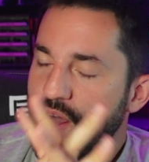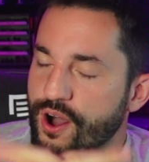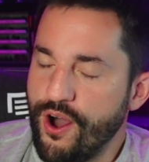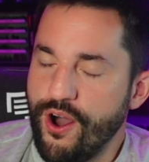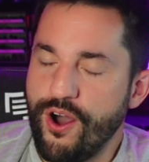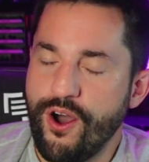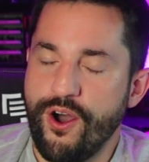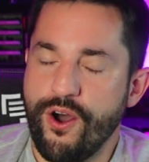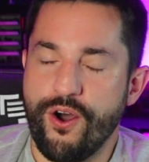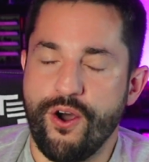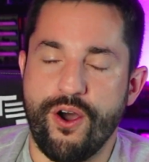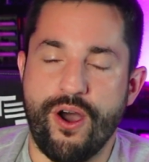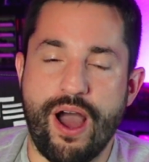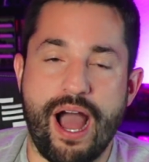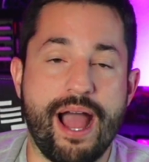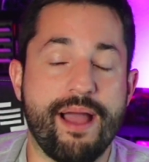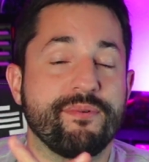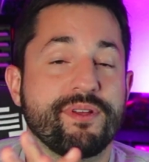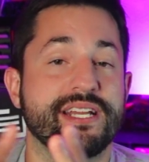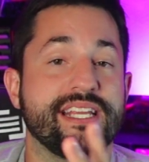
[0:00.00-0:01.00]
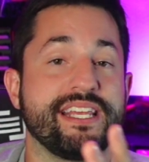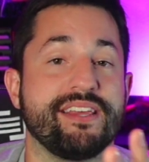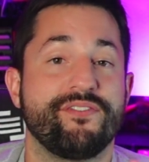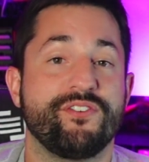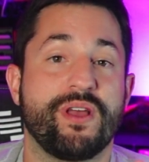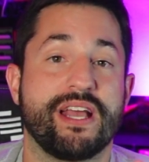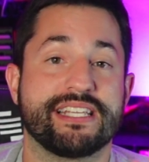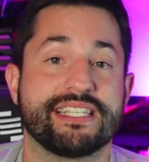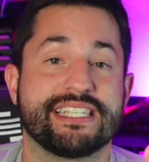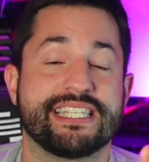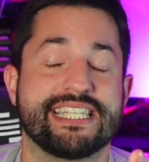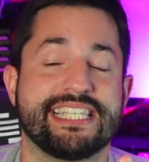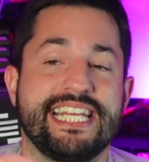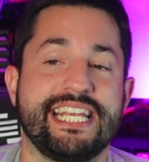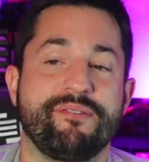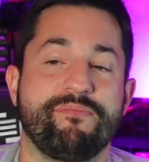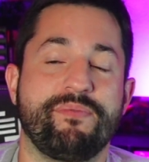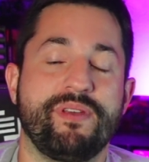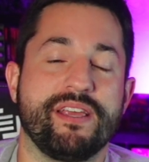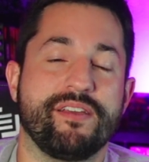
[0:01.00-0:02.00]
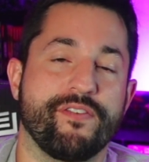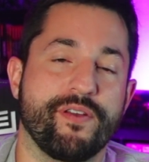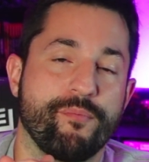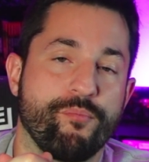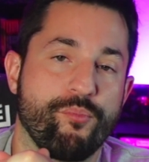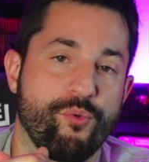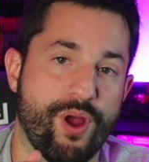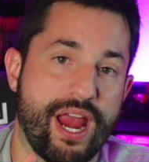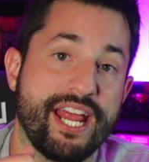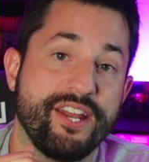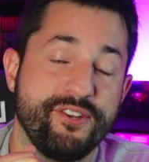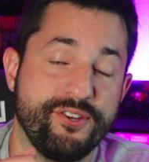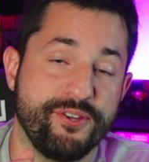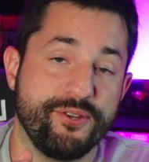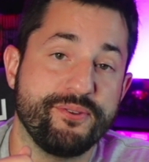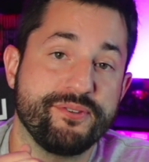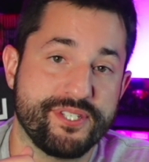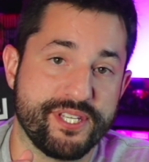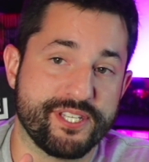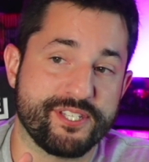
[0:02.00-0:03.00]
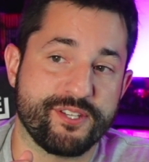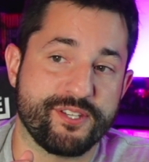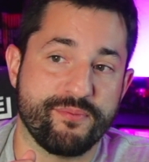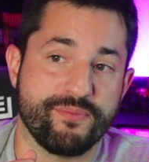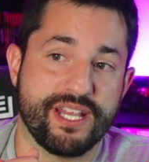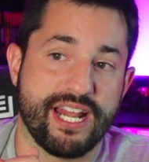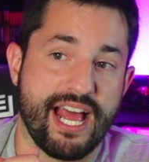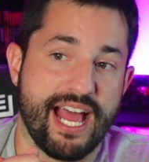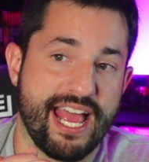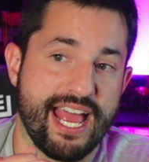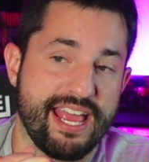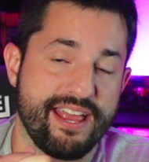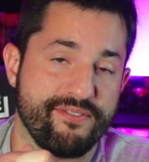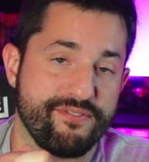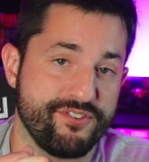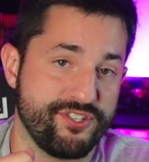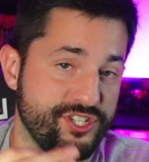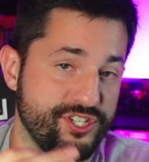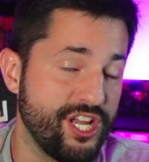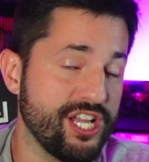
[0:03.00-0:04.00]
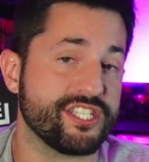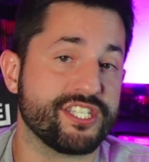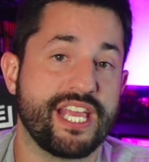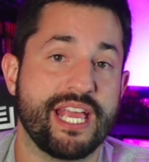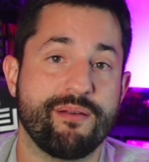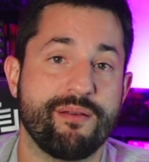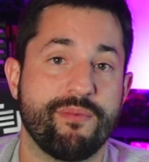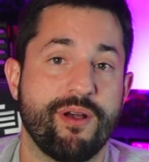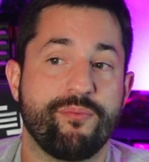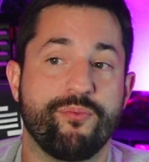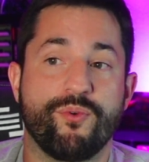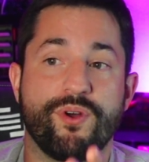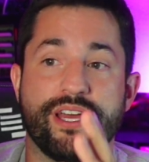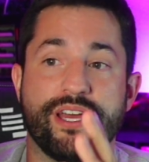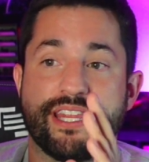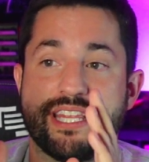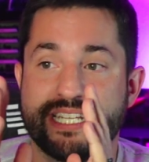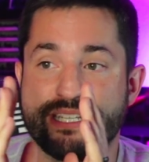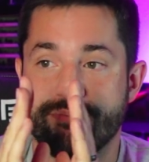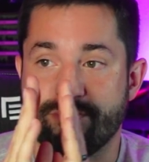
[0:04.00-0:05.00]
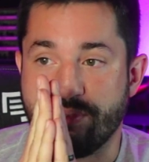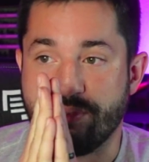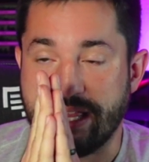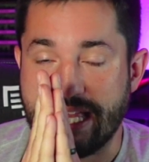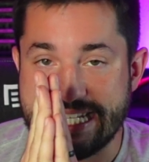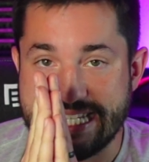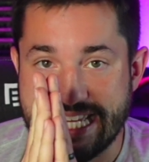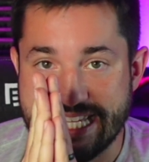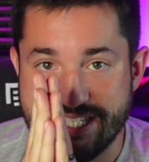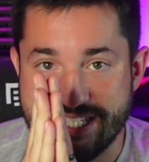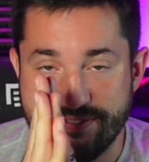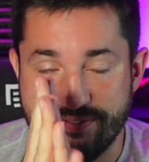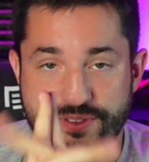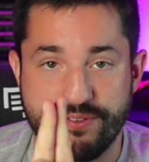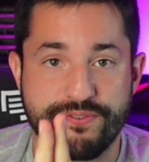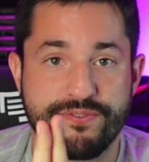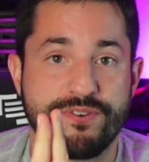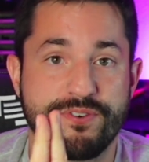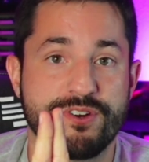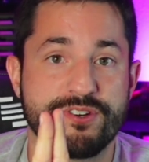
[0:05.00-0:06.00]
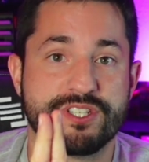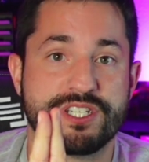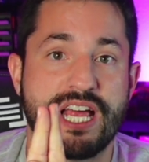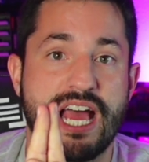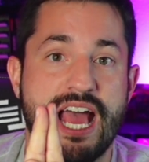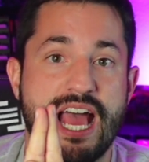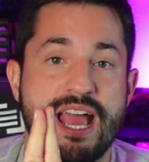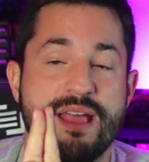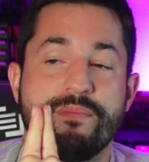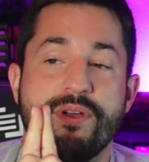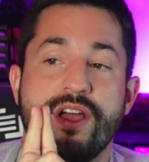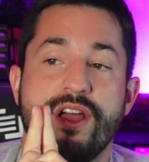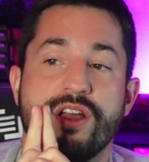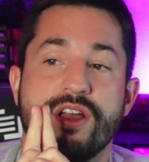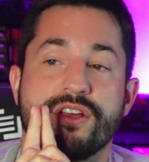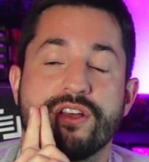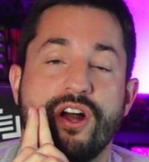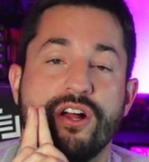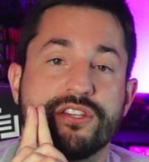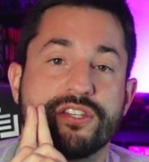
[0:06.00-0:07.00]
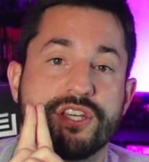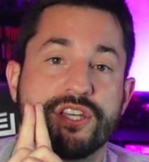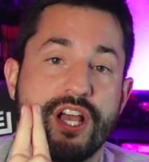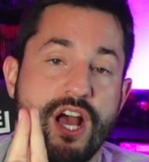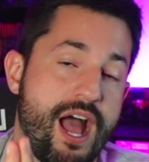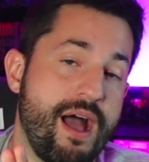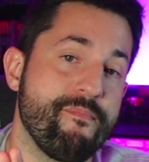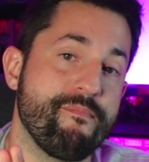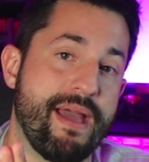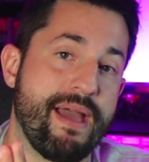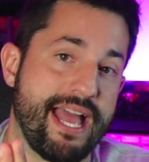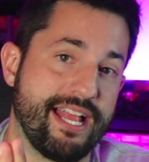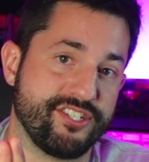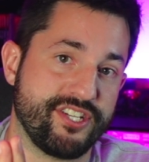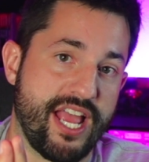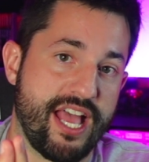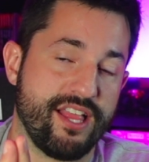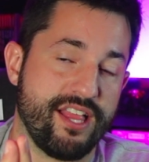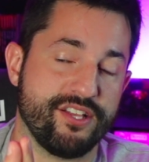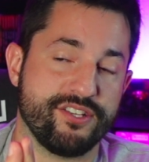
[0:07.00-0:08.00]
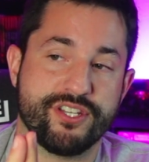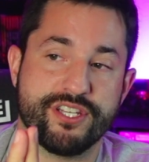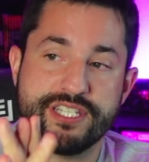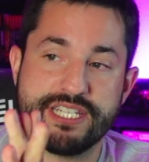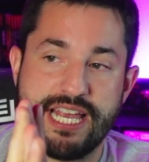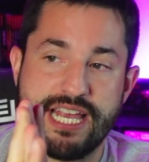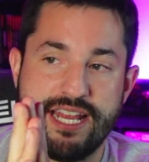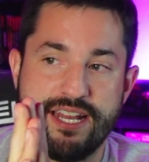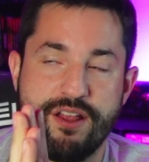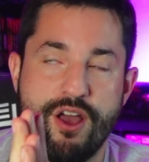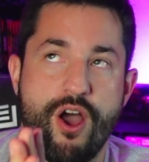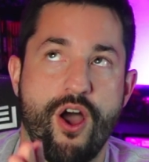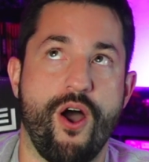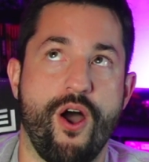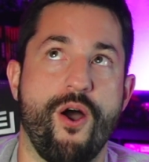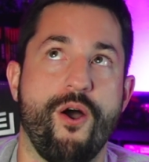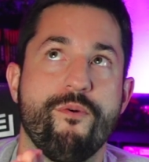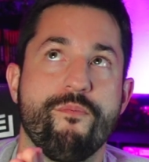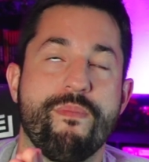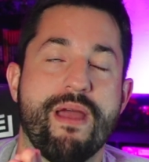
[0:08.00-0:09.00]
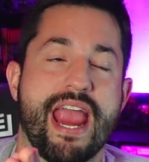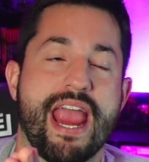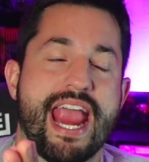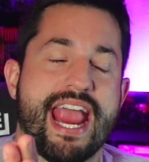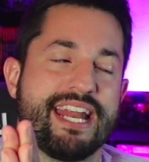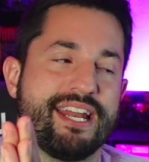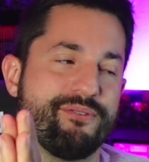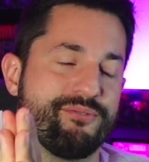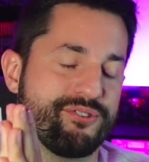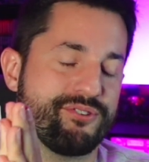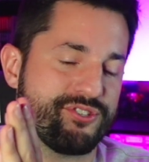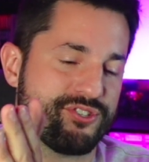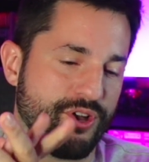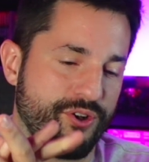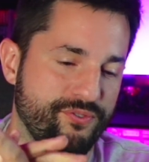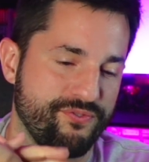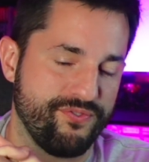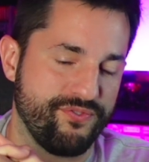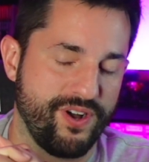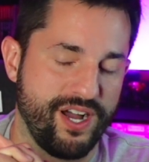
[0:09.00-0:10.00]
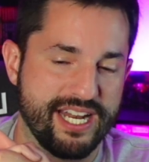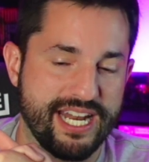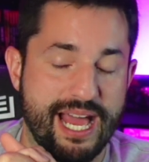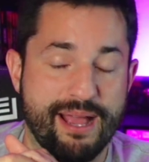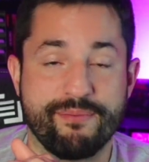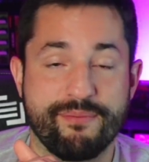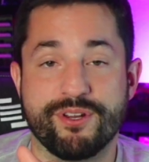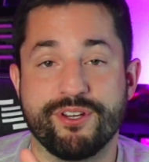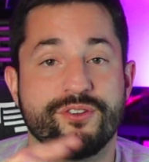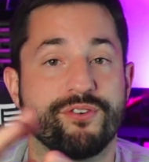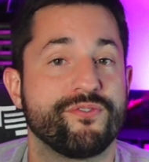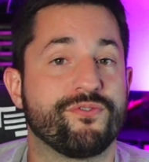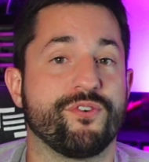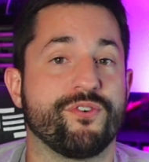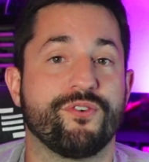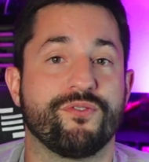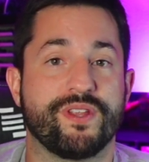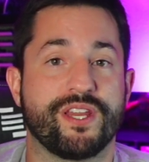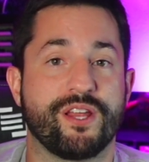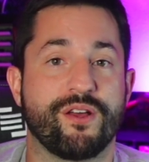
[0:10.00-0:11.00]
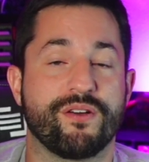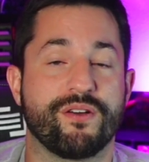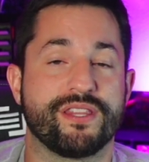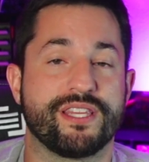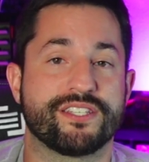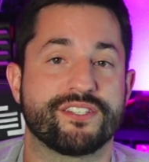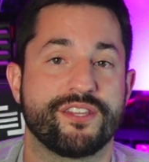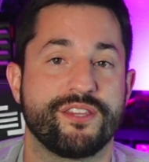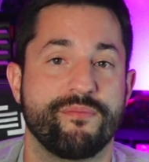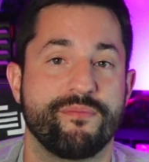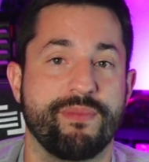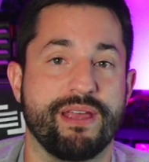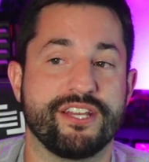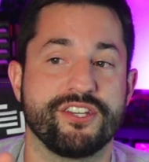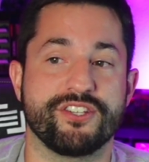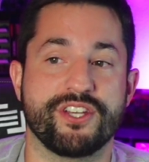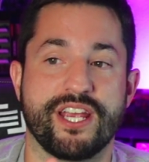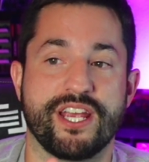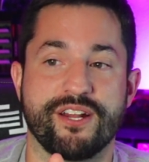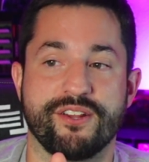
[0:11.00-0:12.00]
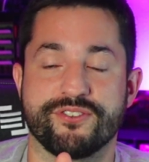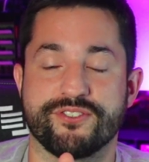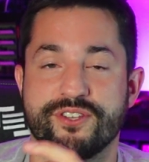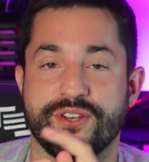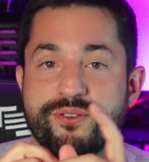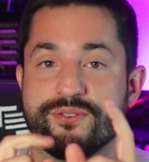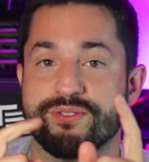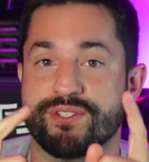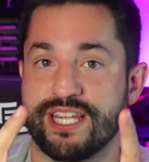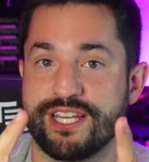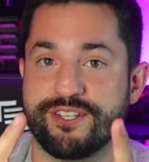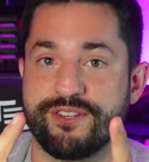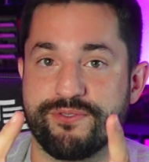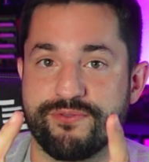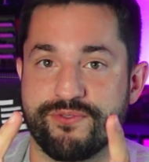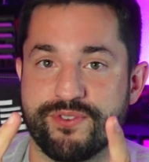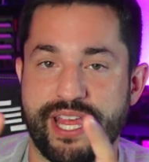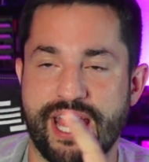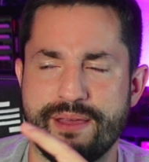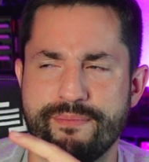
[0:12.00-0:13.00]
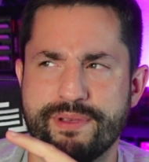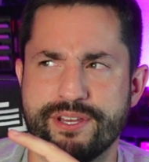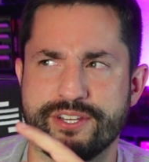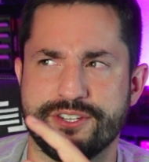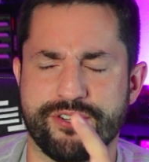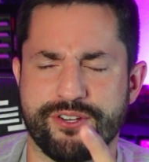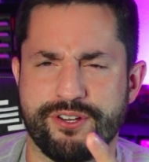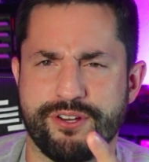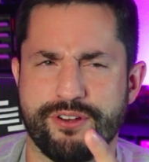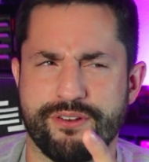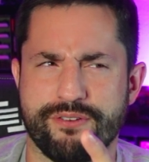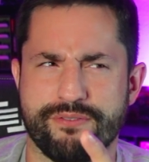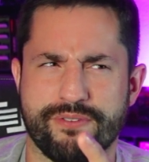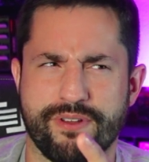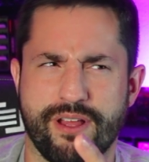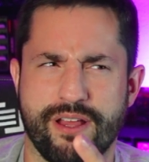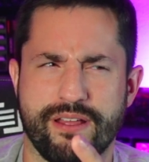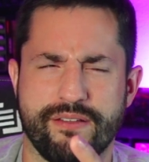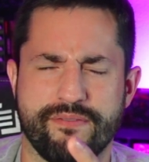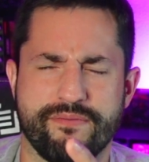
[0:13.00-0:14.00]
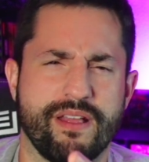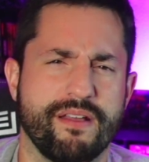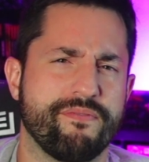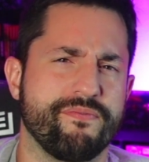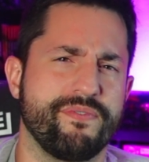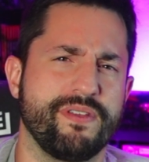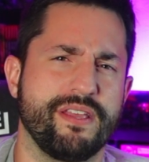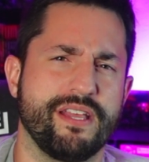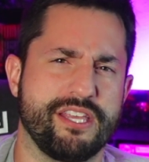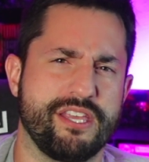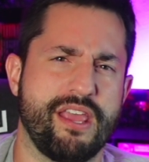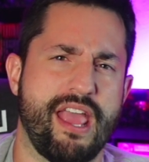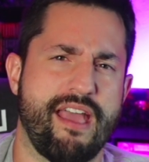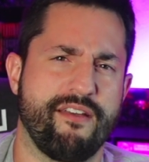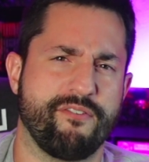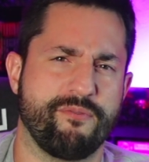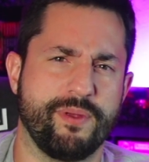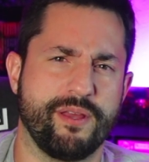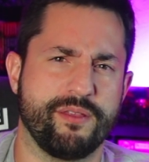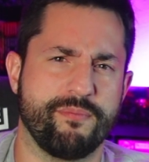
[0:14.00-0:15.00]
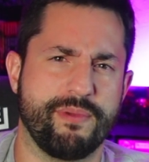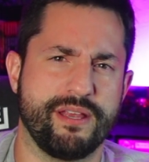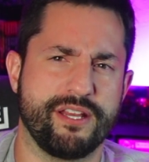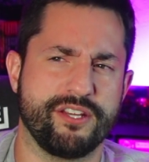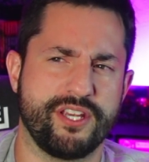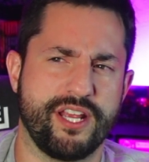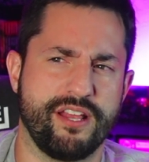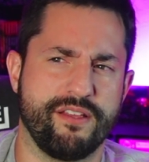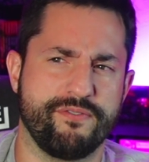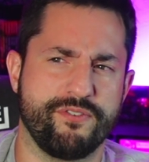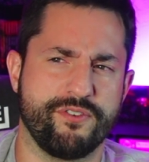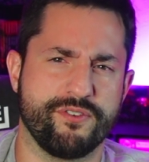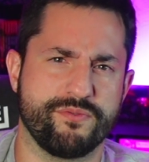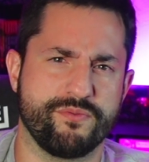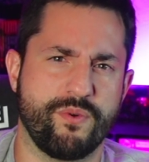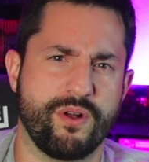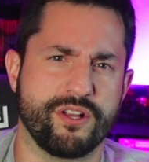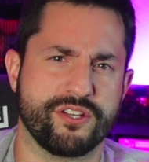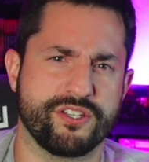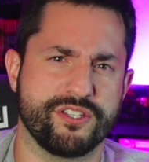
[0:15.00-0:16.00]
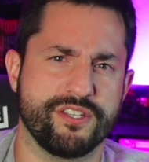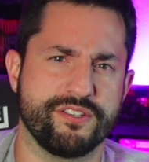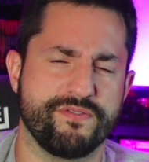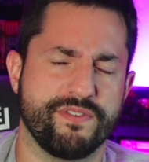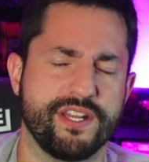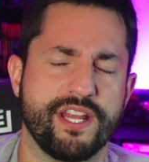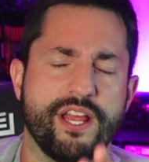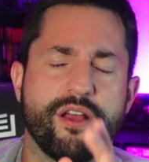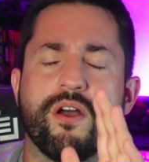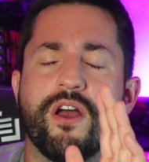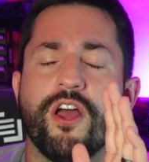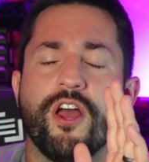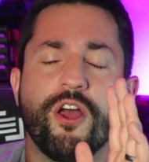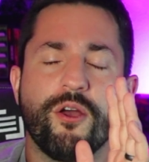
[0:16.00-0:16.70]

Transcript: Oh, I'm going to give you guys a sneak peek of a brand new system that I have just came up with and play tested for the first time called Combat Challenges. And oh man, it was so fun. I'm going to do a full video on this on the main channel, so stay tuned for that. Make sure you're, I feel like you have to be on the main channel if you're watching this video.